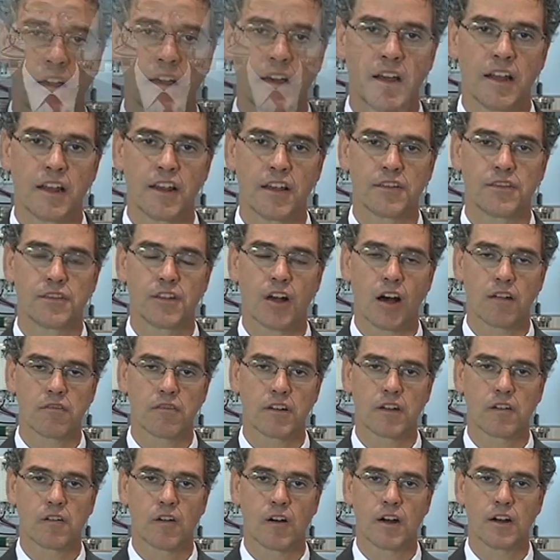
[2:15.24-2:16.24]
It is not
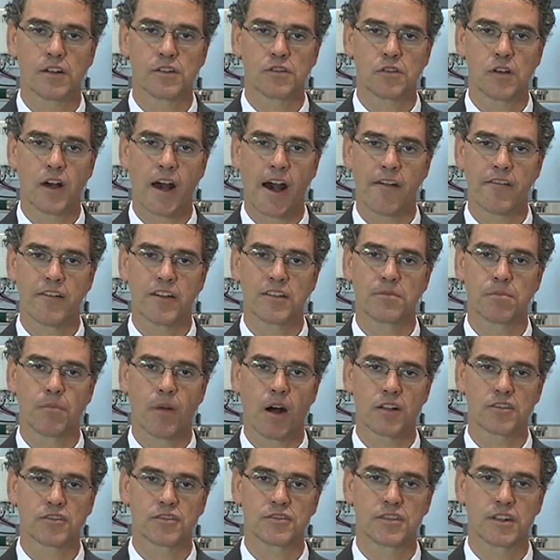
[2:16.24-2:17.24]
required to have as
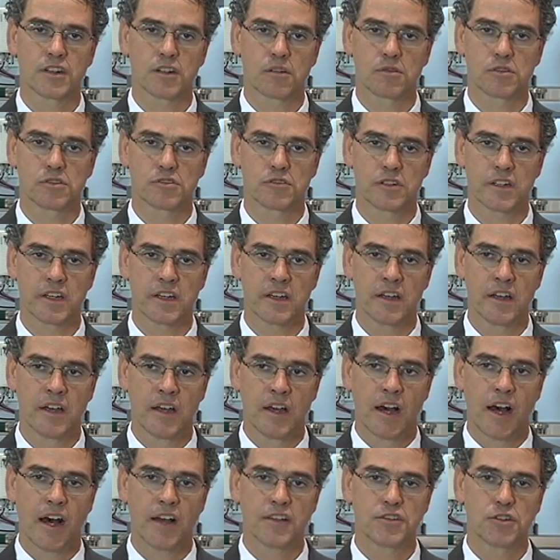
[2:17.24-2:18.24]
much circuitry
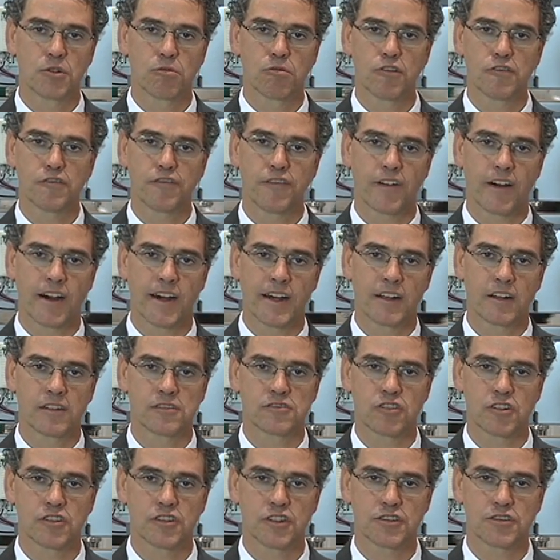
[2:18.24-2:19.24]
as you will find on
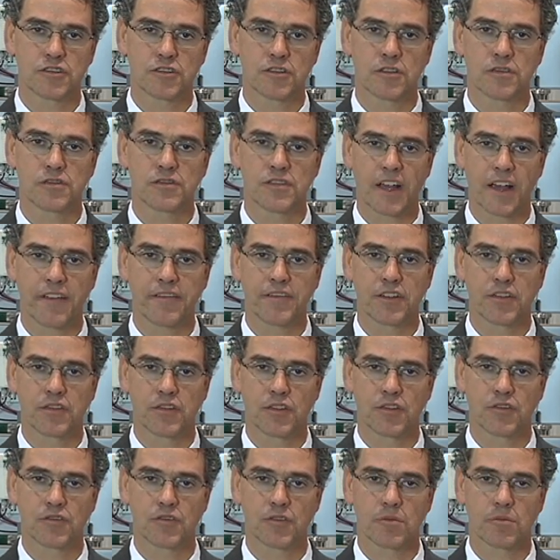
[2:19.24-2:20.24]
traditional safety
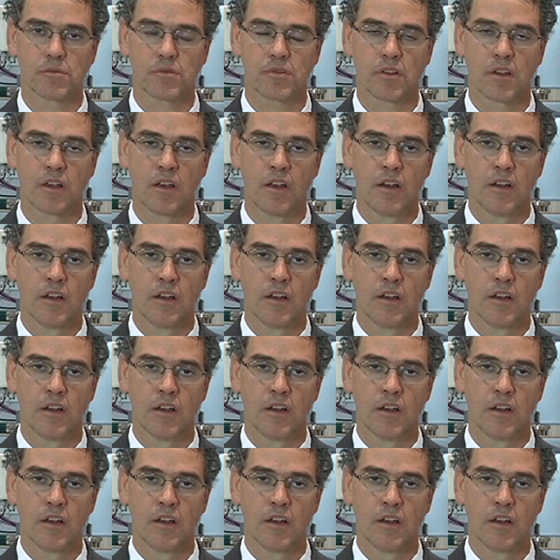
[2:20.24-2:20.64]
systems.